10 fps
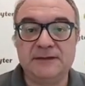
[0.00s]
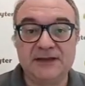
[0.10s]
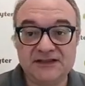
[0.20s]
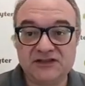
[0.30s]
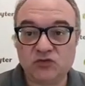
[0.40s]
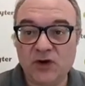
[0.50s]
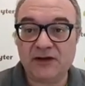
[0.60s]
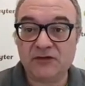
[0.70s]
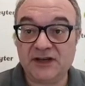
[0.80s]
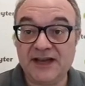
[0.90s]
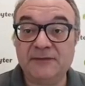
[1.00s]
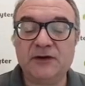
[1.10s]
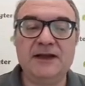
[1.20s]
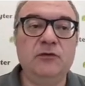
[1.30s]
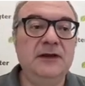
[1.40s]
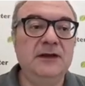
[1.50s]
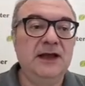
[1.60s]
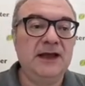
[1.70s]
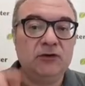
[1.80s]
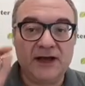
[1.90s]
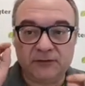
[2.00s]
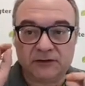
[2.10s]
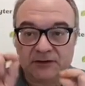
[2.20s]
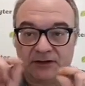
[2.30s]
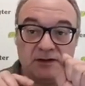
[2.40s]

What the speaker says: That is why we collaborate with a diagram